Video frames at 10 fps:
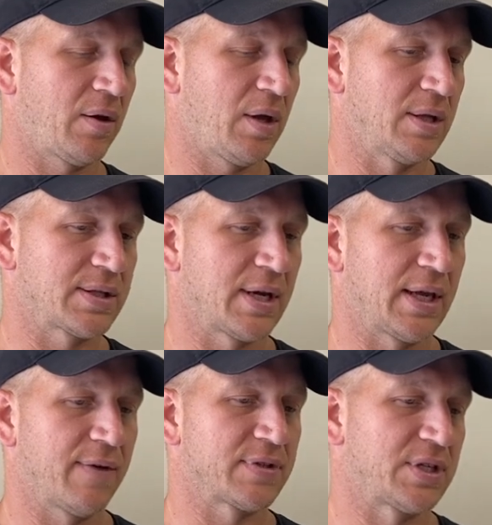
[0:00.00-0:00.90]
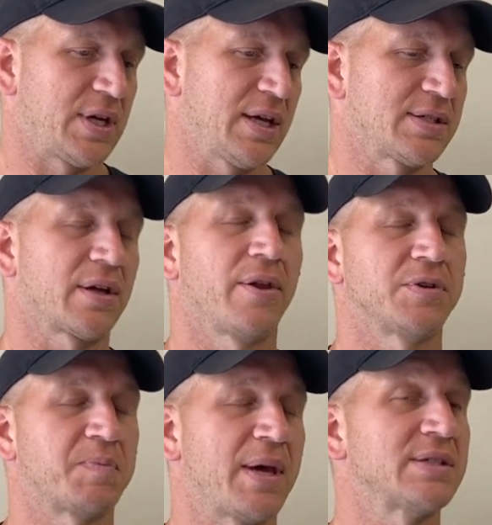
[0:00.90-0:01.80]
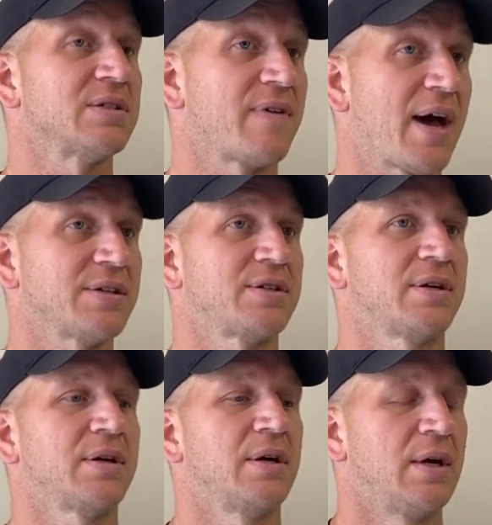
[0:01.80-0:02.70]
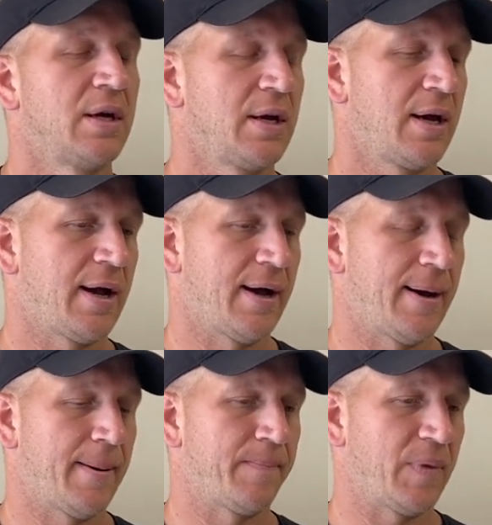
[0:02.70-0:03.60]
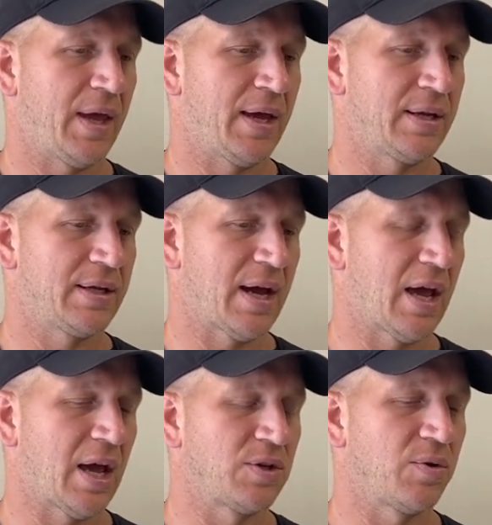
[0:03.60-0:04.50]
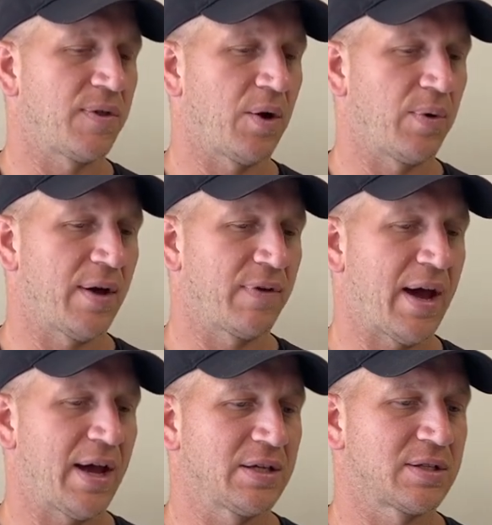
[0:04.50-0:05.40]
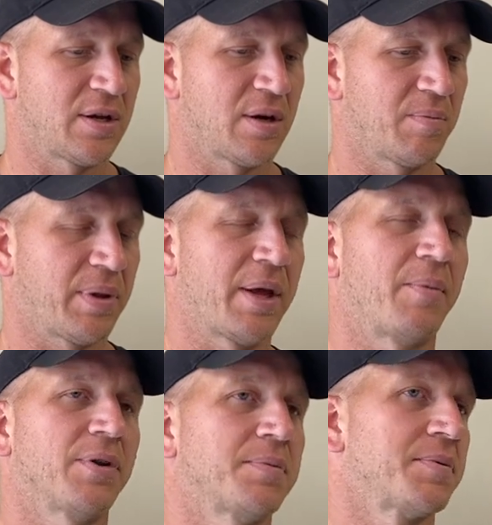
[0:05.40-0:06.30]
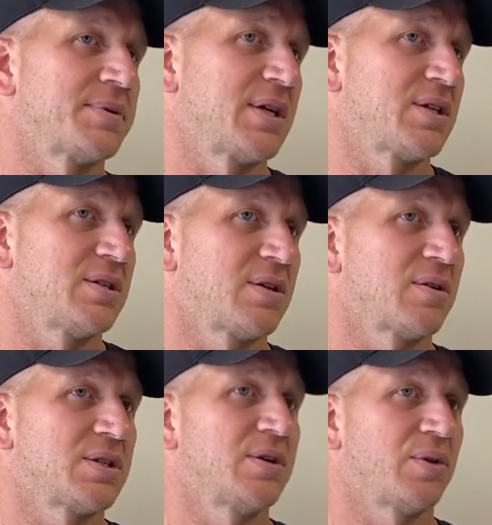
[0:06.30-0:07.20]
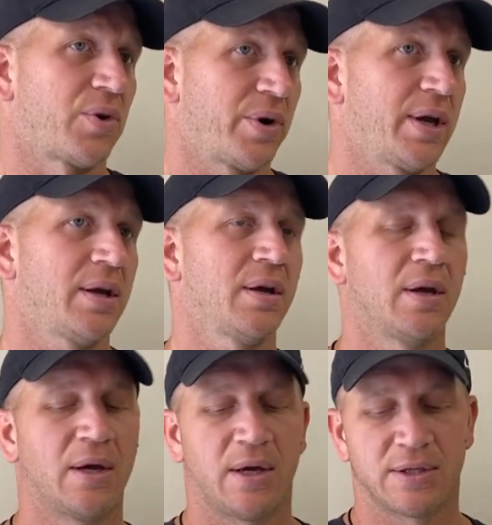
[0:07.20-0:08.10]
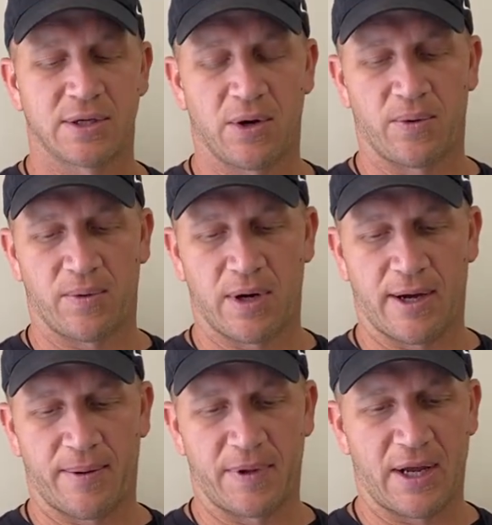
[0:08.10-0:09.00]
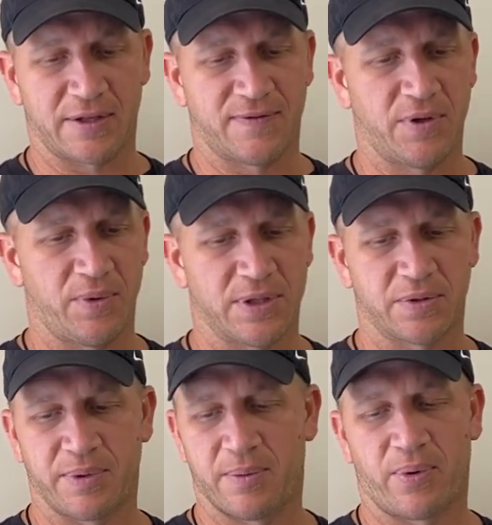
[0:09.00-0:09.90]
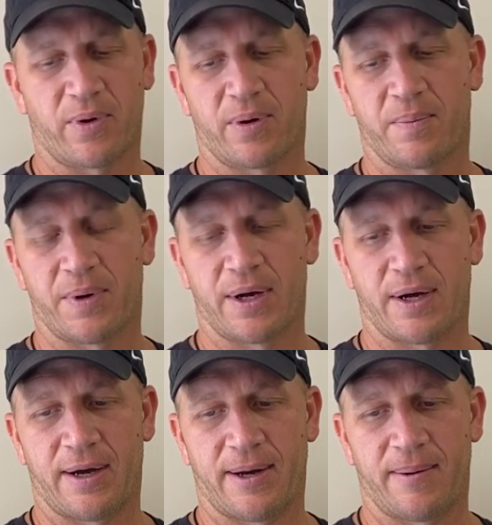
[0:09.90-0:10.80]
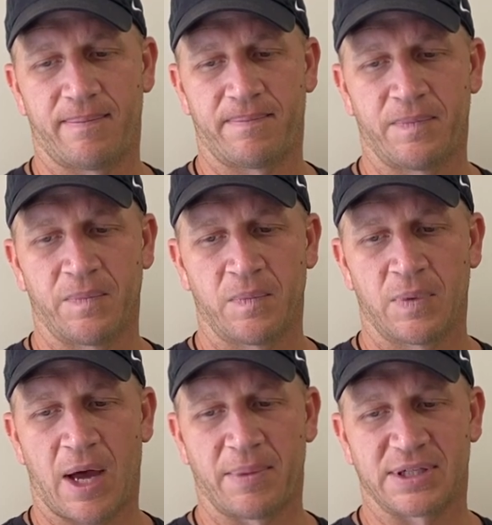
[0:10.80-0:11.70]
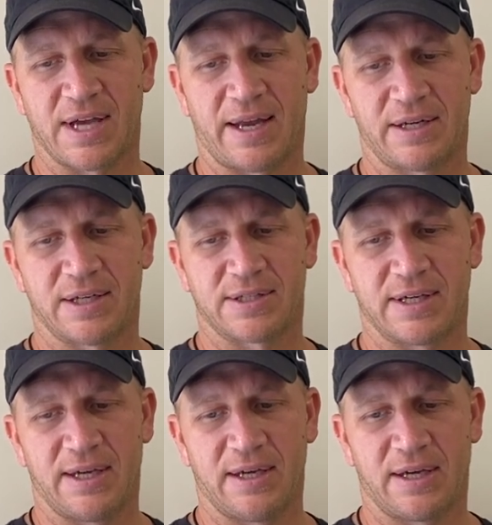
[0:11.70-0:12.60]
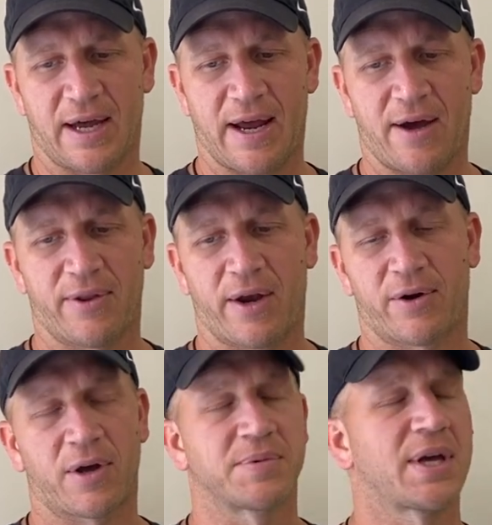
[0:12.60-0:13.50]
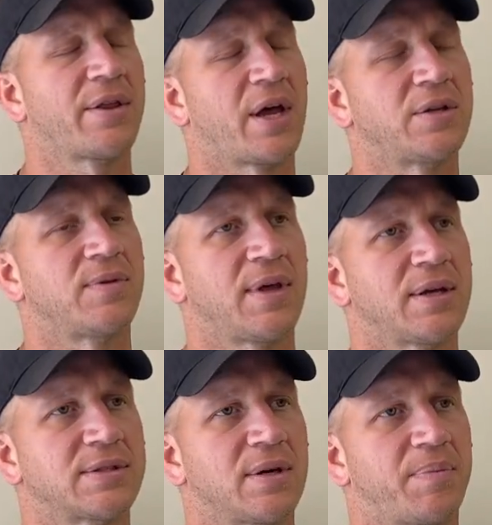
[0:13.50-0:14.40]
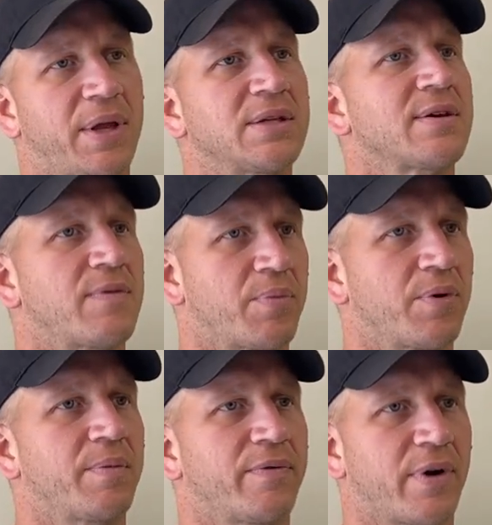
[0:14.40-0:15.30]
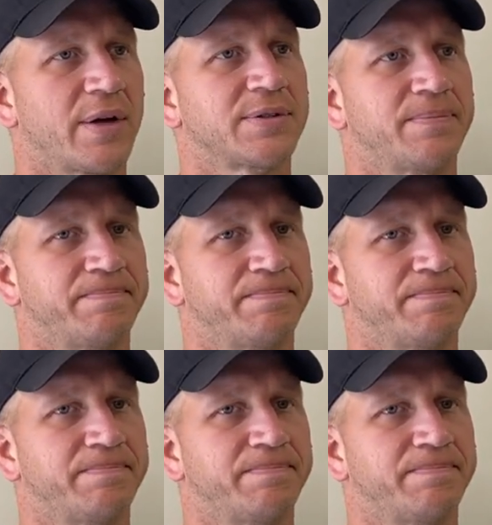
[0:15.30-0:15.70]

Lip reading: it's going to give us a chance to close spaces faster, and I do think we have guys that are playing multiple positions that are still learning, so the next few weeks will be important, but I'm excited to see kind of how that all comes together. I do think it's a place of improvement for us.